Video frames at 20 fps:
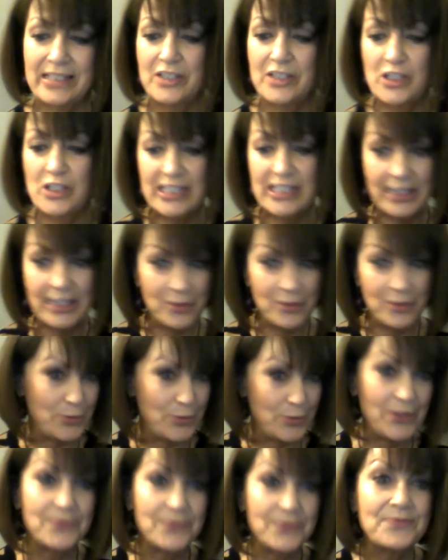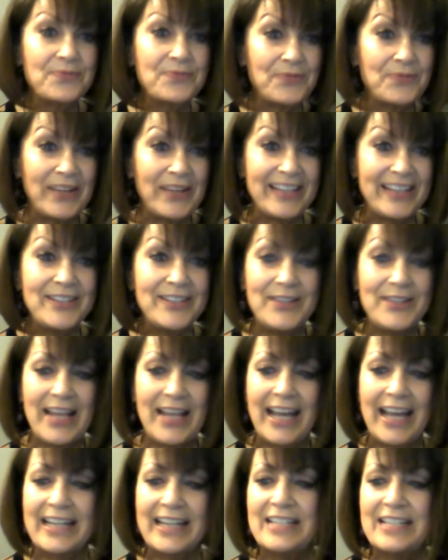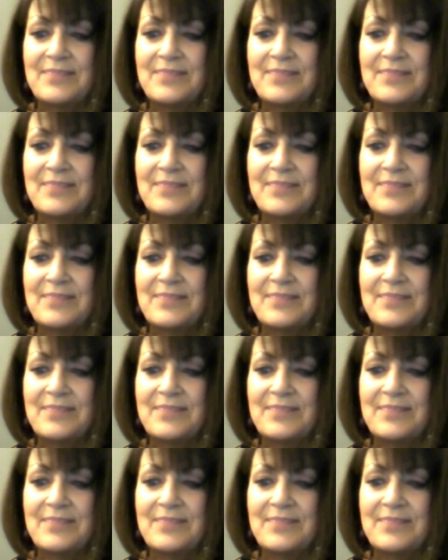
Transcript: And she said, sure, we can do that.